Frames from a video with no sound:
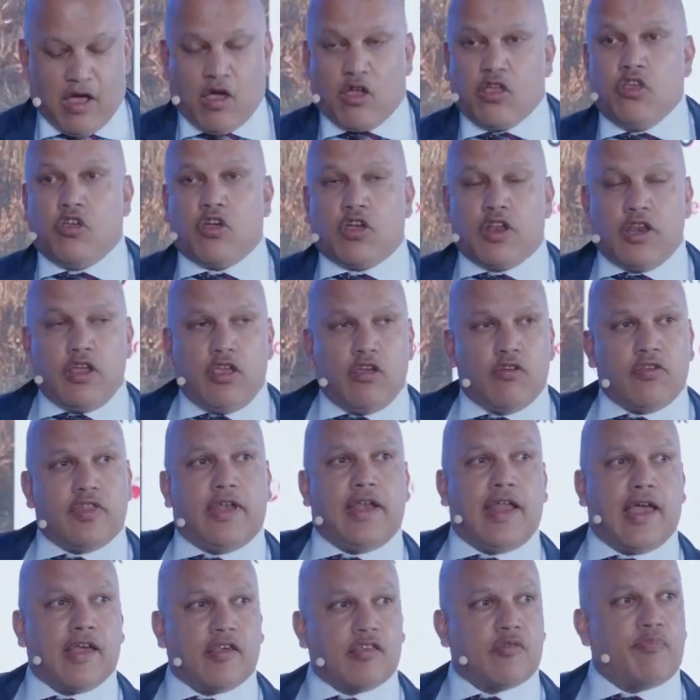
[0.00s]
You're going to hear in the
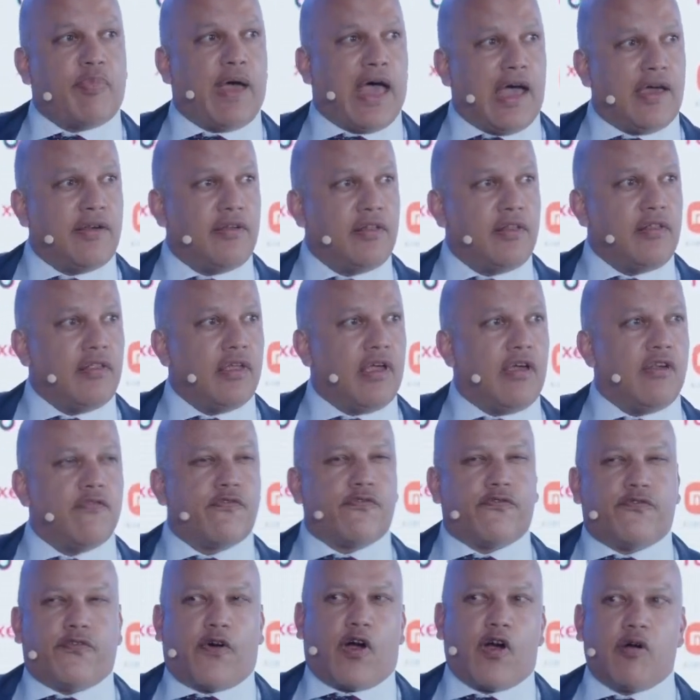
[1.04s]
next panel in
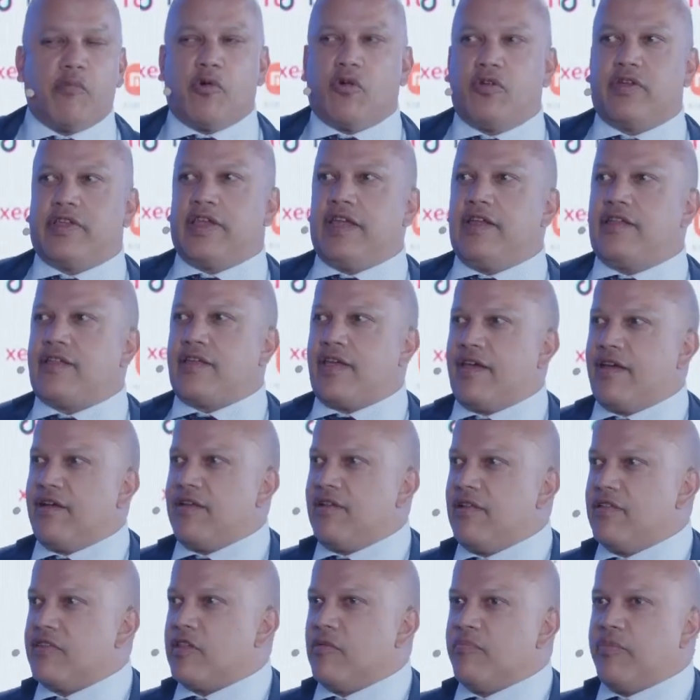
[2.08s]
far more
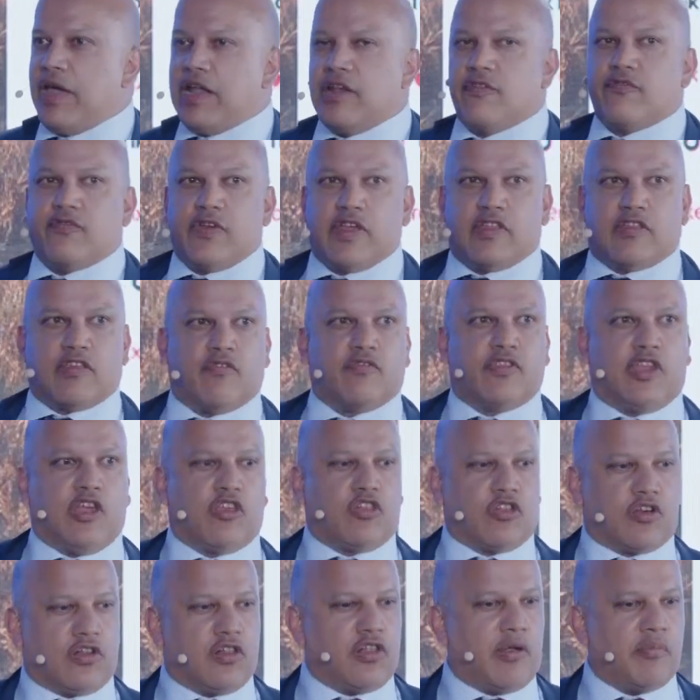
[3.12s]
detail the benefits of
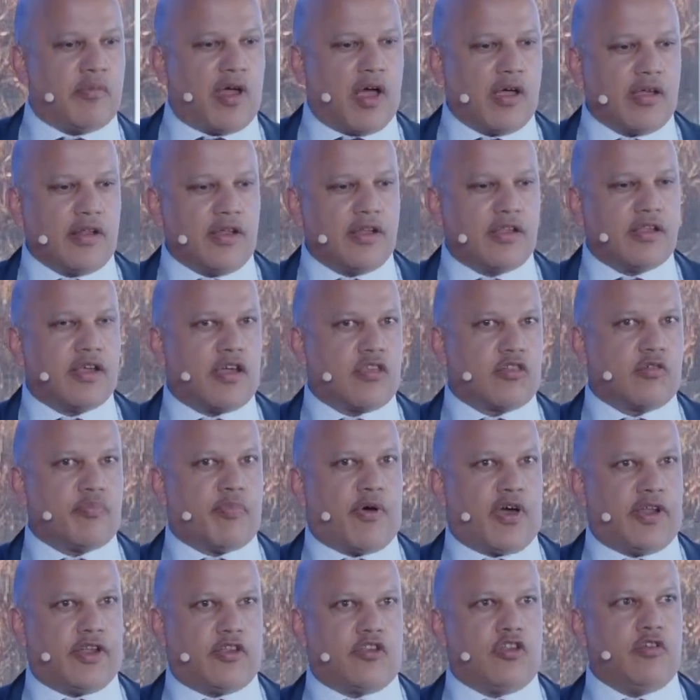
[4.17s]
digital. I'm not going to touch
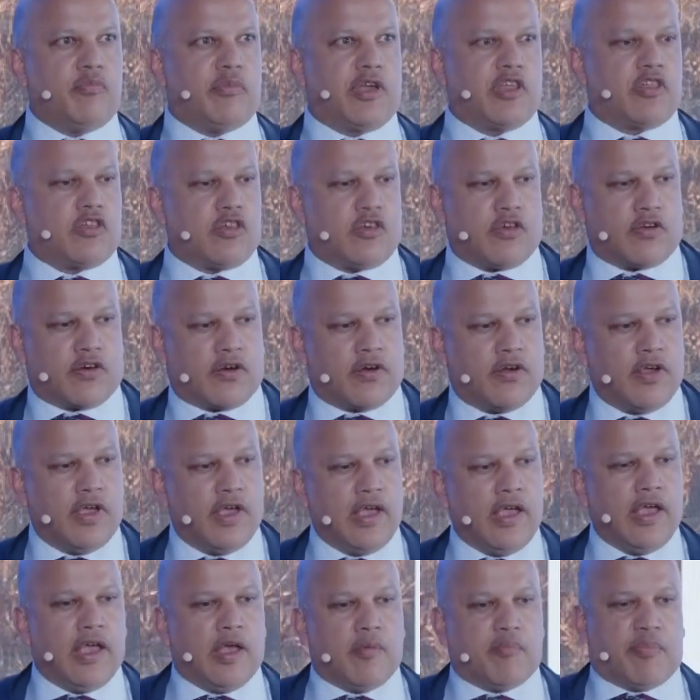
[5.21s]
upon it too much here
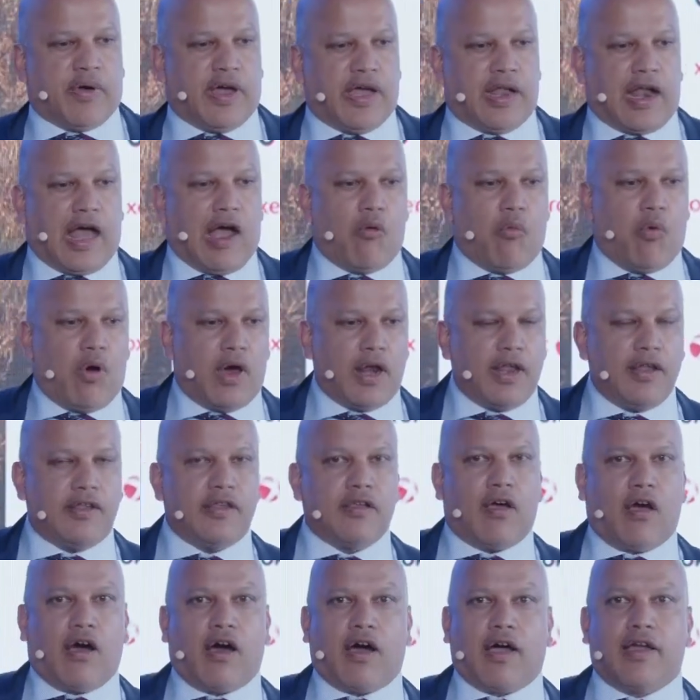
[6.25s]
but I wanted
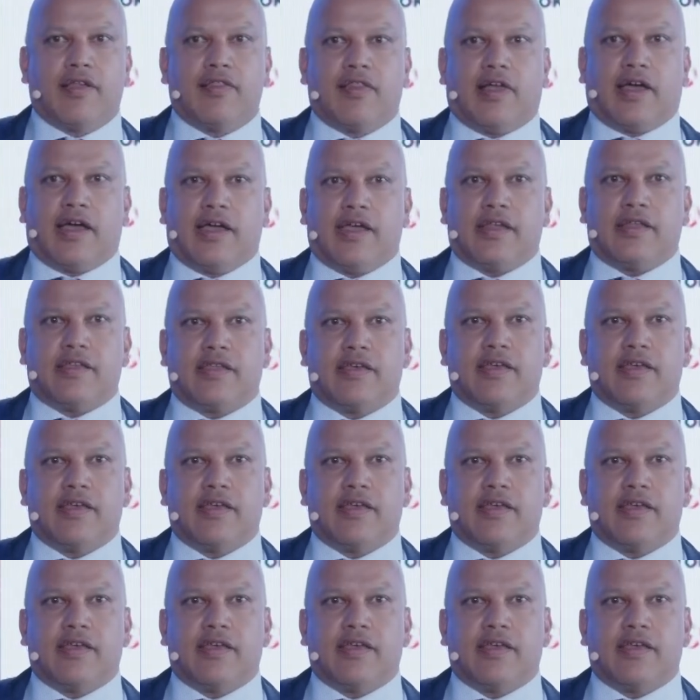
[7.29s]
to highlight